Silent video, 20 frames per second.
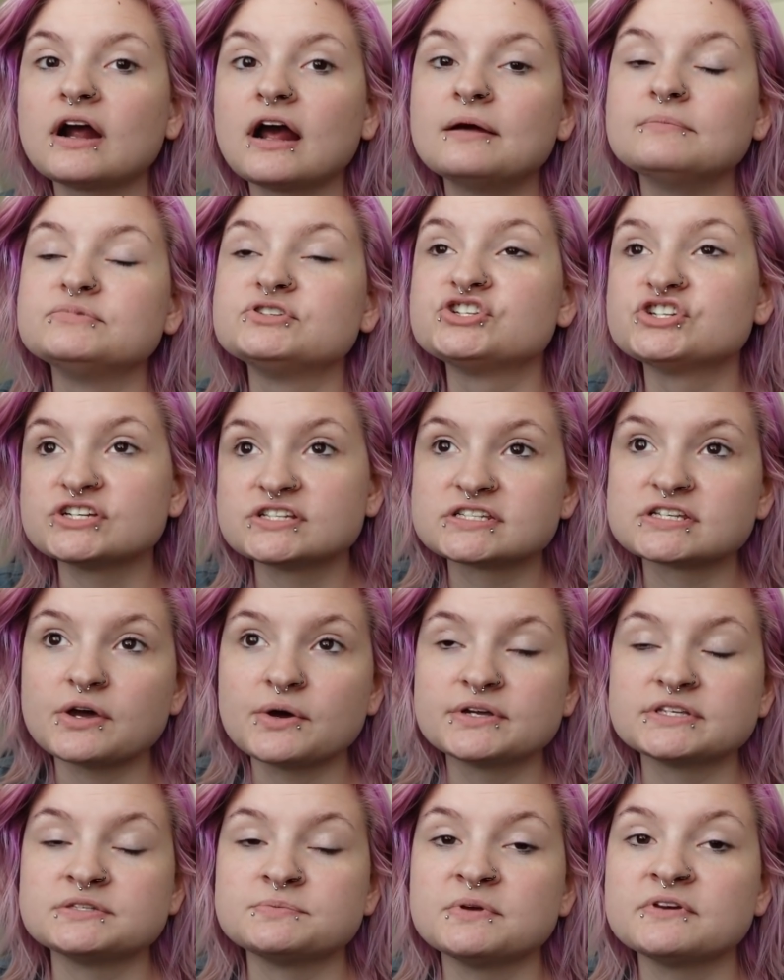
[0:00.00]
I'm just
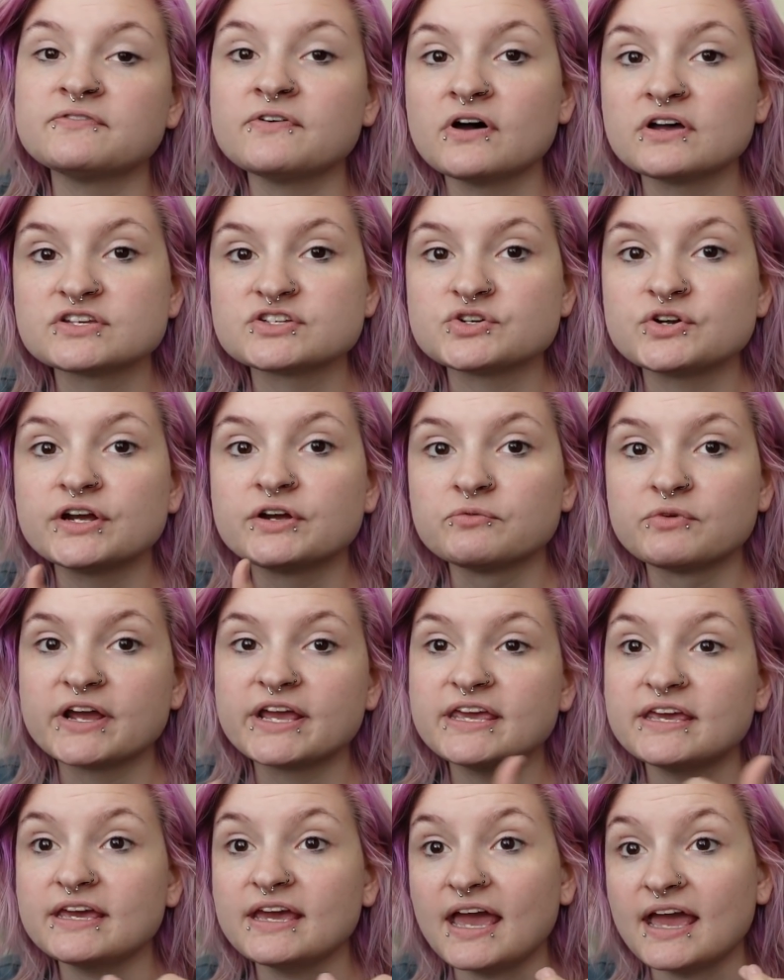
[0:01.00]
going to be fostering
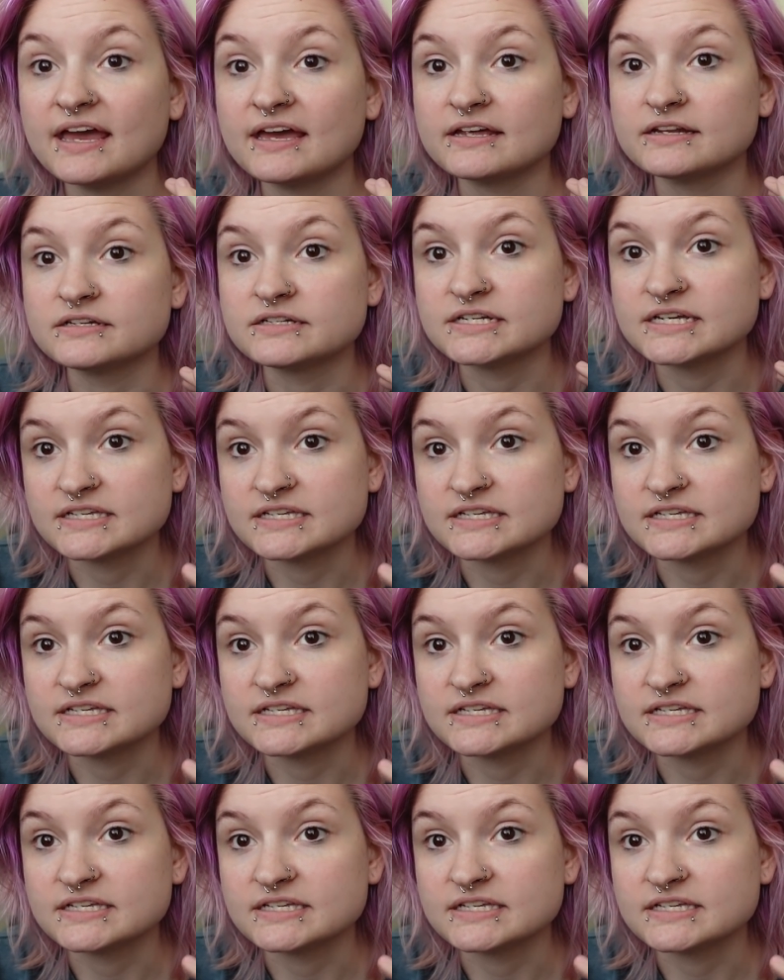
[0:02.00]
Ricky and